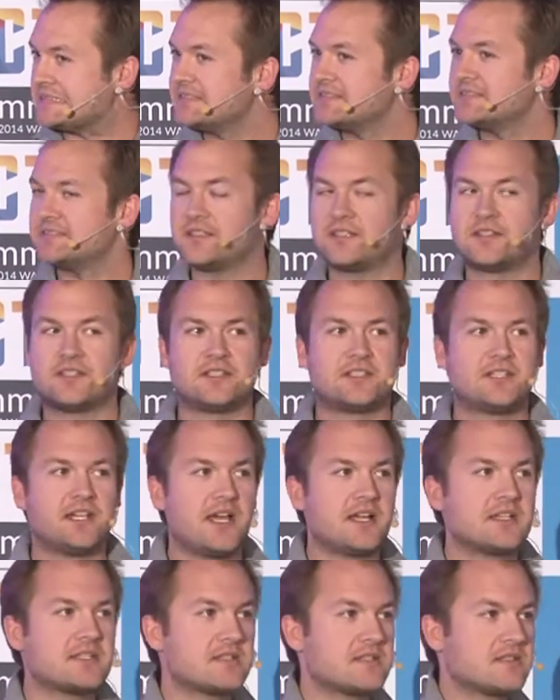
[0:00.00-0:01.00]
the
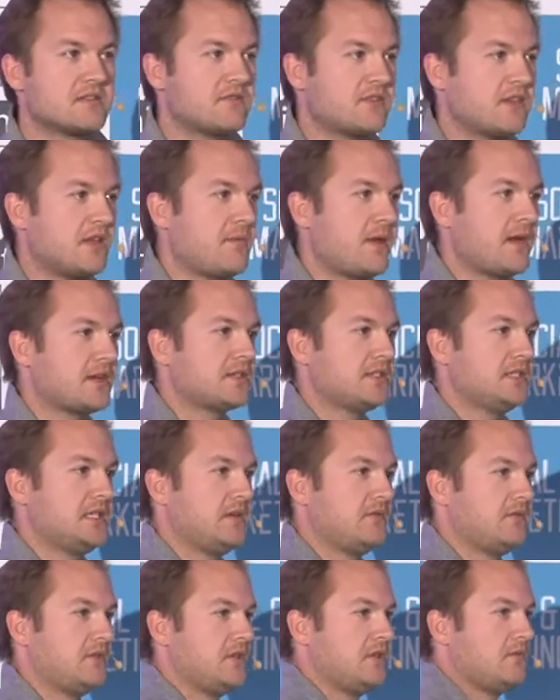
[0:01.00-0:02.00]
chances of them actually
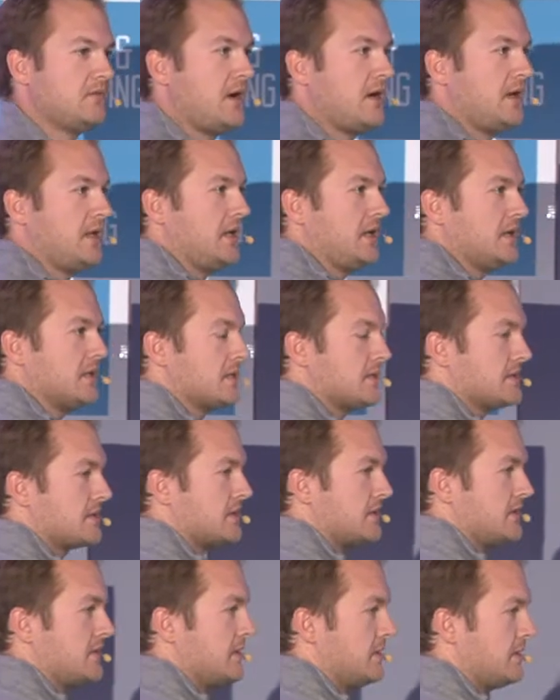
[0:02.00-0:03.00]
giving you money
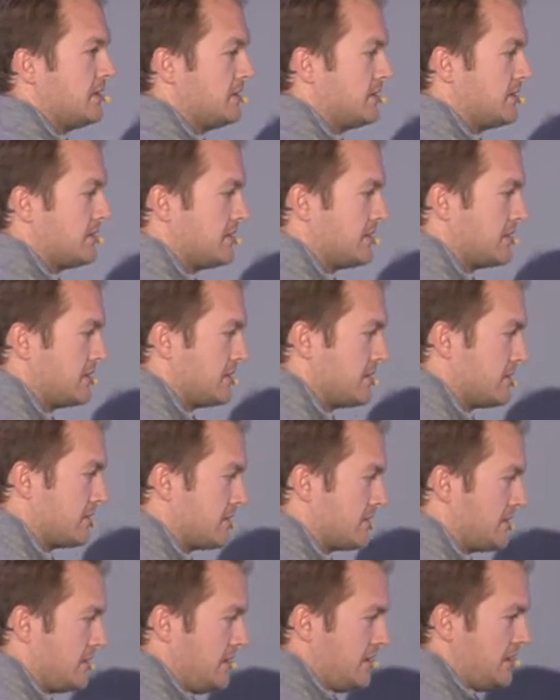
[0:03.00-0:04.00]
is,
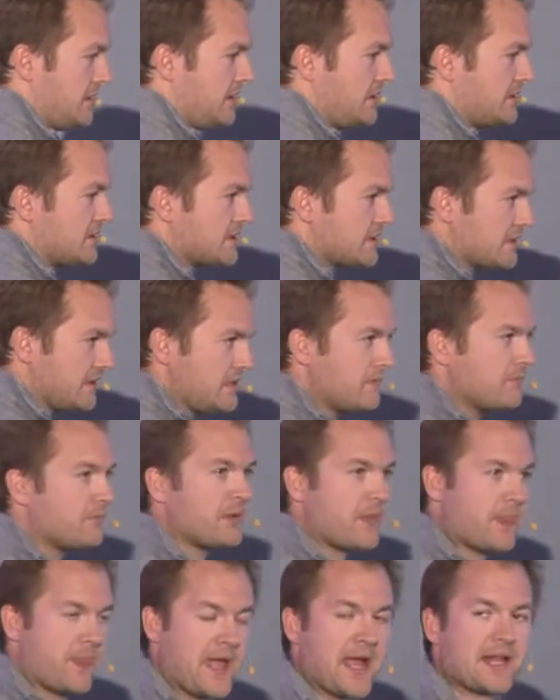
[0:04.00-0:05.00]
is, is slim,
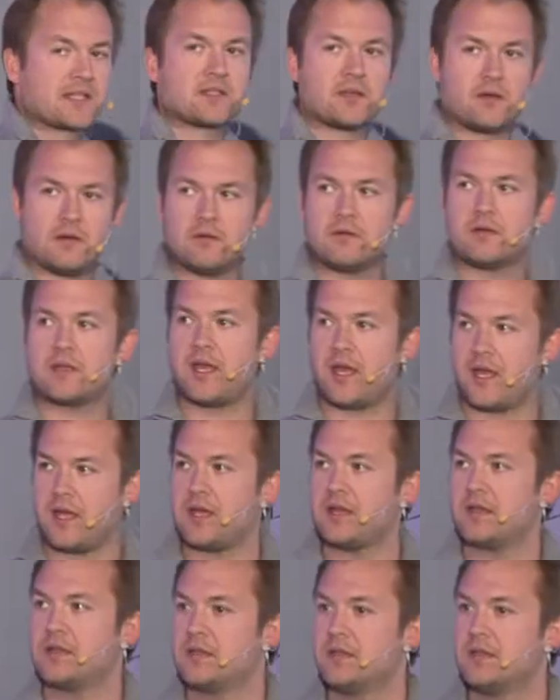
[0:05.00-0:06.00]
but that's
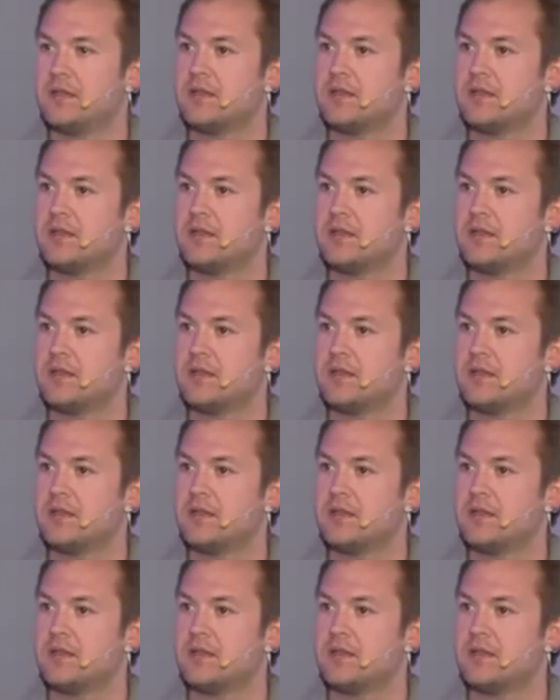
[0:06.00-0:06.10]
okay.